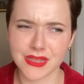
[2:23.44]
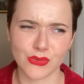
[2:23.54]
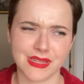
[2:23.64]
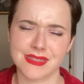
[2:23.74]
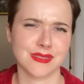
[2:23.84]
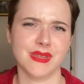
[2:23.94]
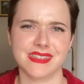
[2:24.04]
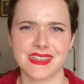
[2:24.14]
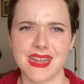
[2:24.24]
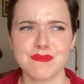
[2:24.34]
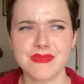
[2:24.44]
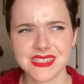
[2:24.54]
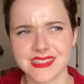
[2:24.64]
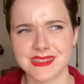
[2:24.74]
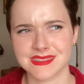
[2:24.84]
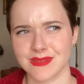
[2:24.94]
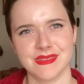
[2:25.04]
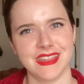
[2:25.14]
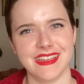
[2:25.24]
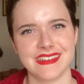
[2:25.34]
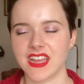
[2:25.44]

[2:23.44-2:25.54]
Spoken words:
willing to admit that I'm missing something.